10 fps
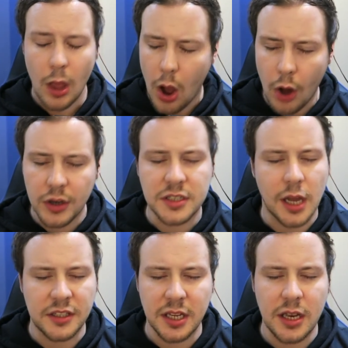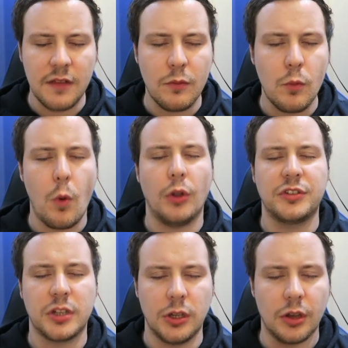Honestly, I didn't even want
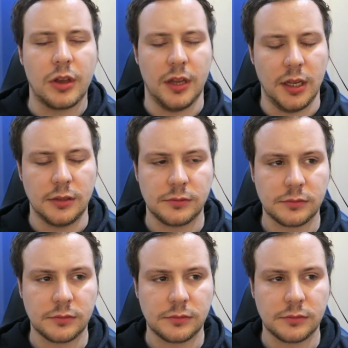to look at it